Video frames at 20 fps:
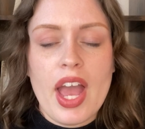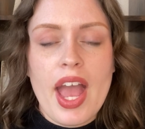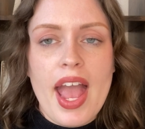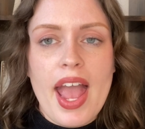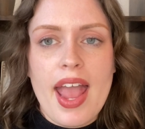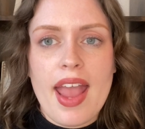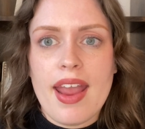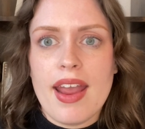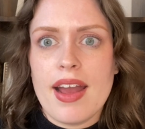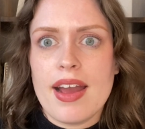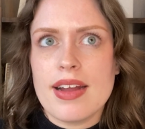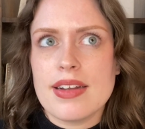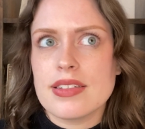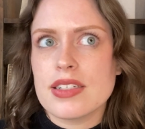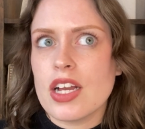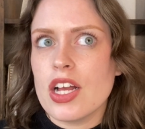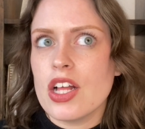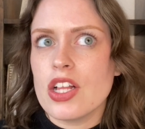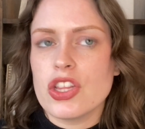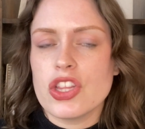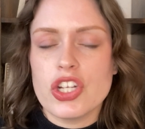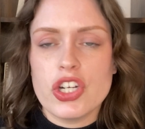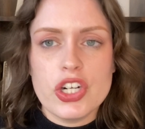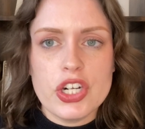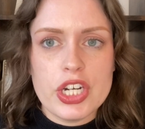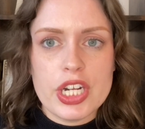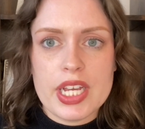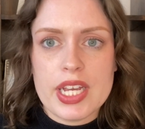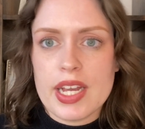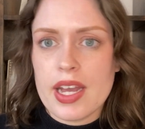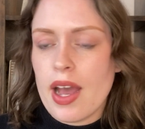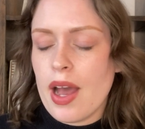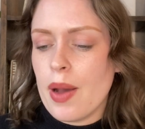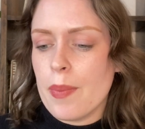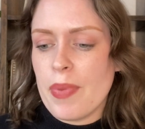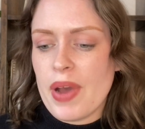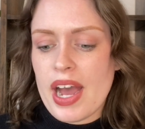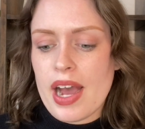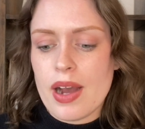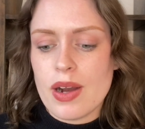and learning
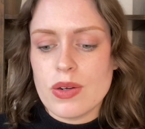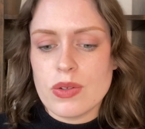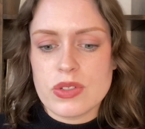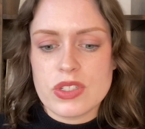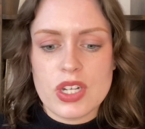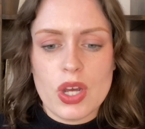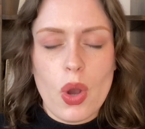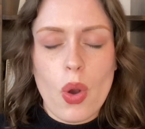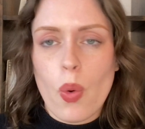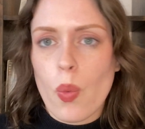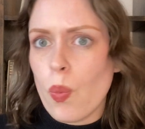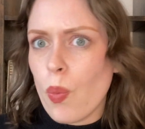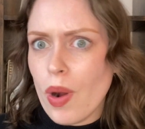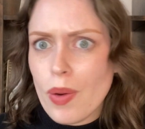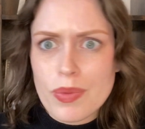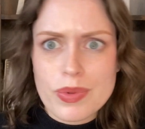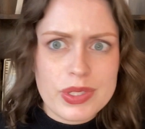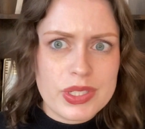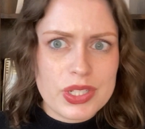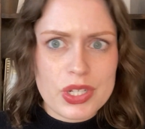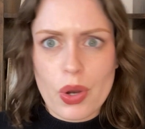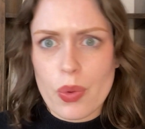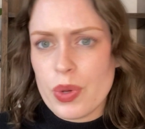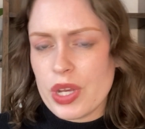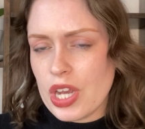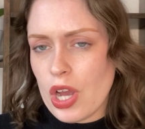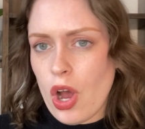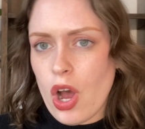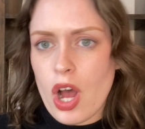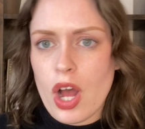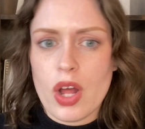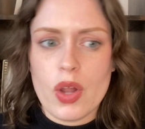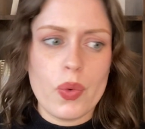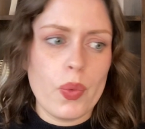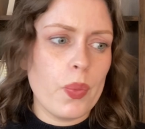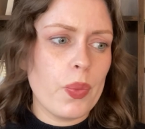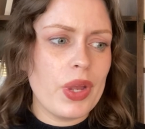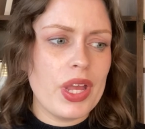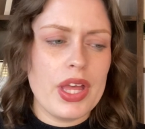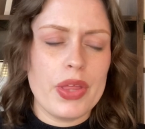about what was going on
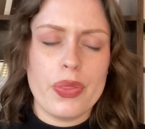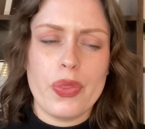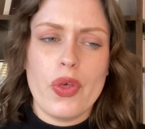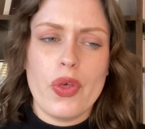with